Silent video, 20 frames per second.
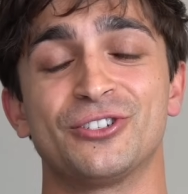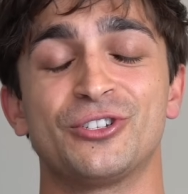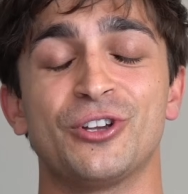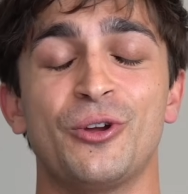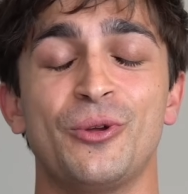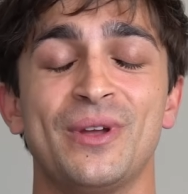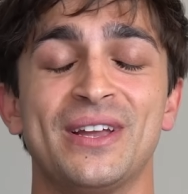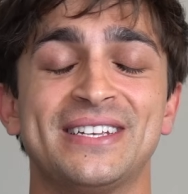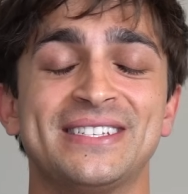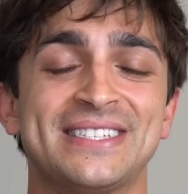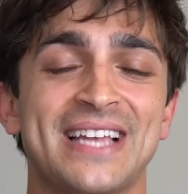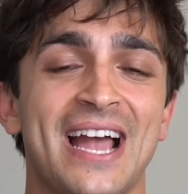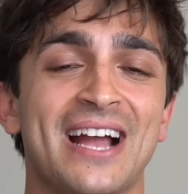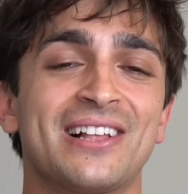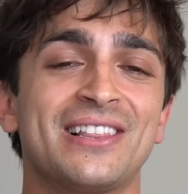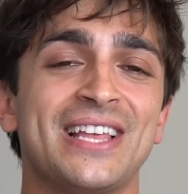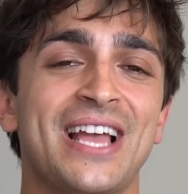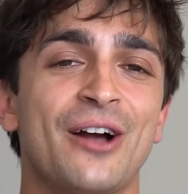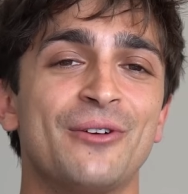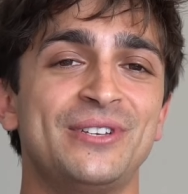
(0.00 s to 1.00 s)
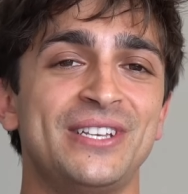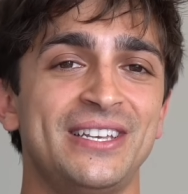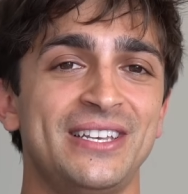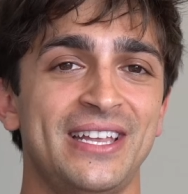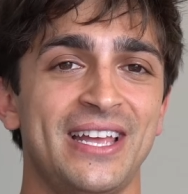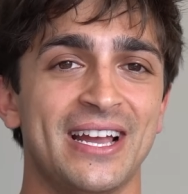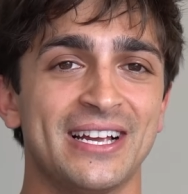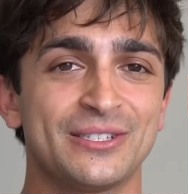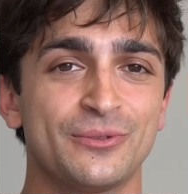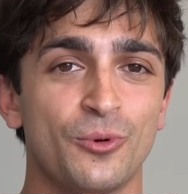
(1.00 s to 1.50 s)
show you exactly how
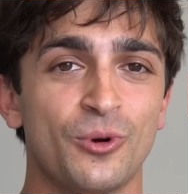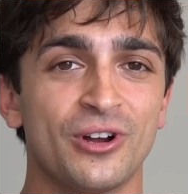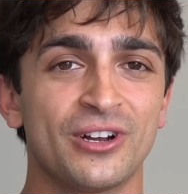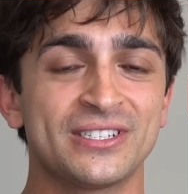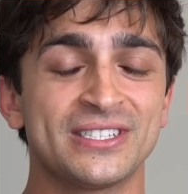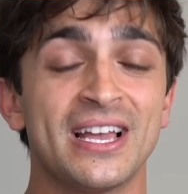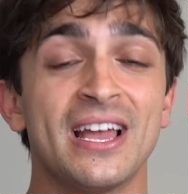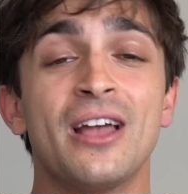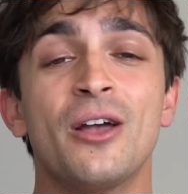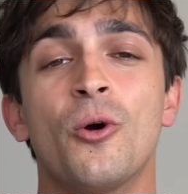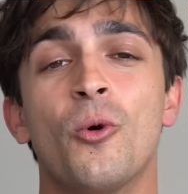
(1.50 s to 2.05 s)
DDX works,